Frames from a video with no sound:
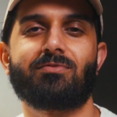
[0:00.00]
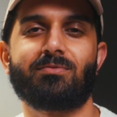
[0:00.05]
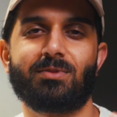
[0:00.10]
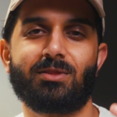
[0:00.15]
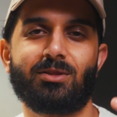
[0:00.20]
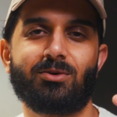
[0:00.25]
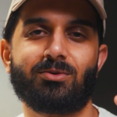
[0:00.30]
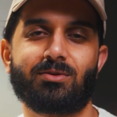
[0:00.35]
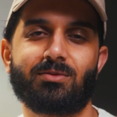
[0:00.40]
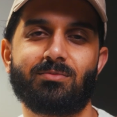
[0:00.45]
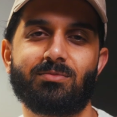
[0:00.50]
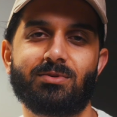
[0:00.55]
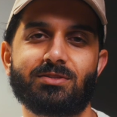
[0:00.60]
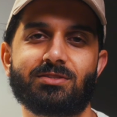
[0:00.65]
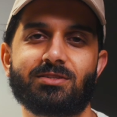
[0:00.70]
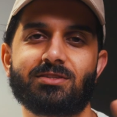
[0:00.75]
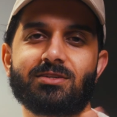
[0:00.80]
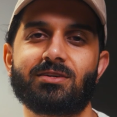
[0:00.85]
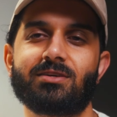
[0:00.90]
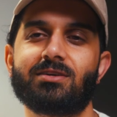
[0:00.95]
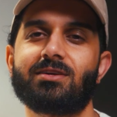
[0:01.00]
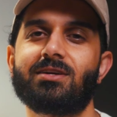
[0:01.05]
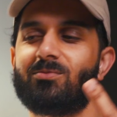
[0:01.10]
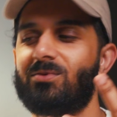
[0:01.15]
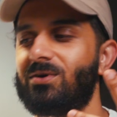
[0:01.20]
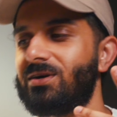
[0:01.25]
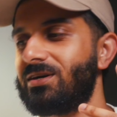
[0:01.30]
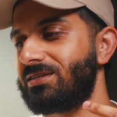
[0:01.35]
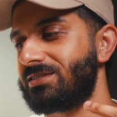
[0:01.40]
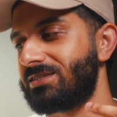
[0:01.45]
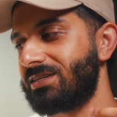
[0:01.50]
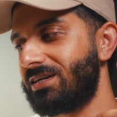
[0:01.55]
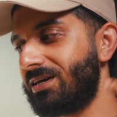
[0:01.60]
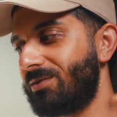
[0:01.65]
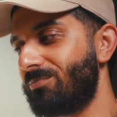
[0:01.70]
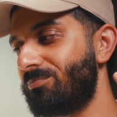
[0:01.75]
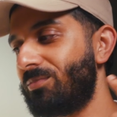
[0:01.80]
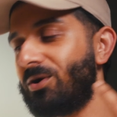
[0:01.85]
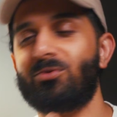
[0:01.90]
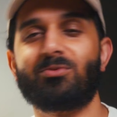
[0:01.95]
from the local butcher was
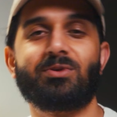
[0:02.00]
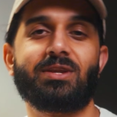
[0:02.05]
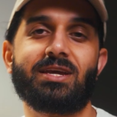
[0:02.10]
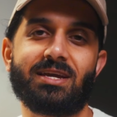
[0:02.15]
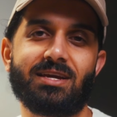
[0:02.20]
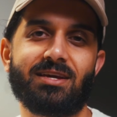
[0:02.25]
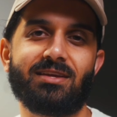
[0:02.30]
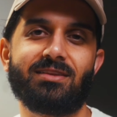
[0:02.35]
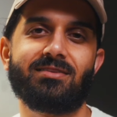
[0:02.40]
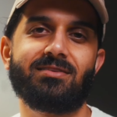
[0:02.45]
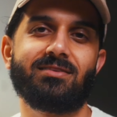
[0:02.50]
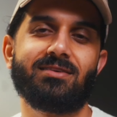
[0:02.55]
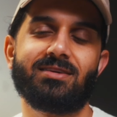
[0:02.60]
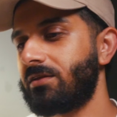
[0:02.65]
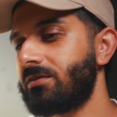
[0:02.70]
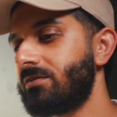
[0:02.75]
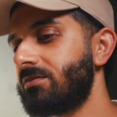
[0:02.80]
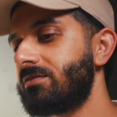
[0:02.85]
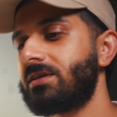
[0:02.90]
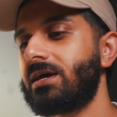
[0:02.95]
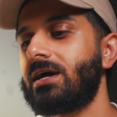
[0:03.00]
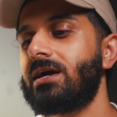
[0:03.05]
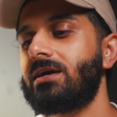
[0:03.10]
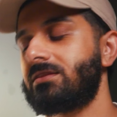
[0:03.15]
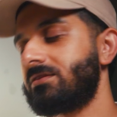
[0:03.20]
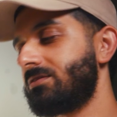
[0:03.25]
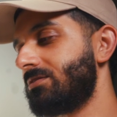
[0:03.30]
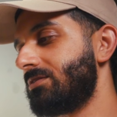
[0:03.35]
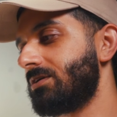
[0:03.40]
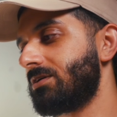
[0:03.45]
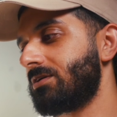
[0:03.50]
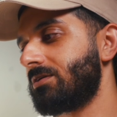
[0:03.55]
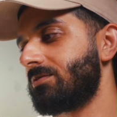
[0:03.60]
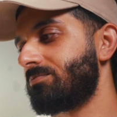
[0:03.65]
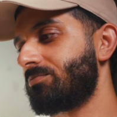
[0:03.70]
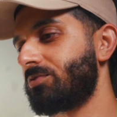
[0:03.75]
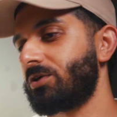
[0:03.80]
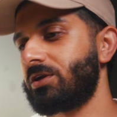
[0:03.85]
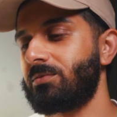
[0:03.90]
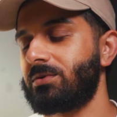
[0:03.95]
bone in. Other than that, they're
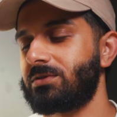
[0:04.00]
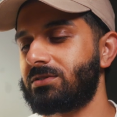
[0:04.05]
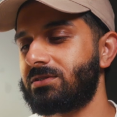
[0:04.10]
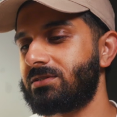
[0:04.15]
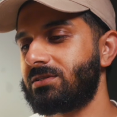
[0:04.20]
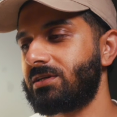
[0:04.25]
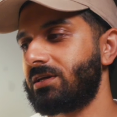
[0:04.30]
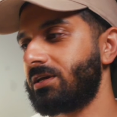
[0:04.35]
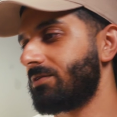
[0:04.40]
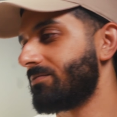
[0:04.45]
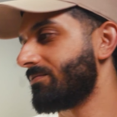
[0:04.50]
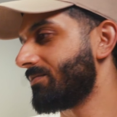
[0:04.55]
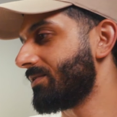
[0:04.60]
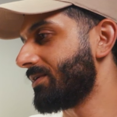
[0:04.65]
pretty much the same.